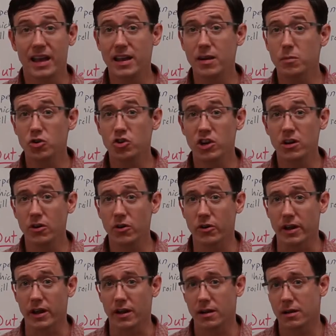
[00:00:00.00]
In machine
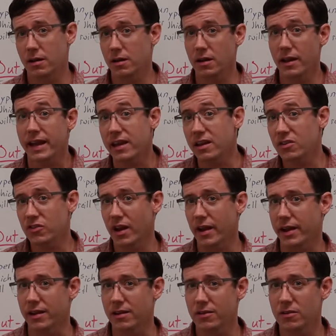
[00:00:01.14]
learning, like in
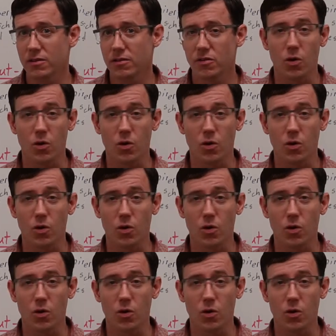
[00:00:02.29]
science,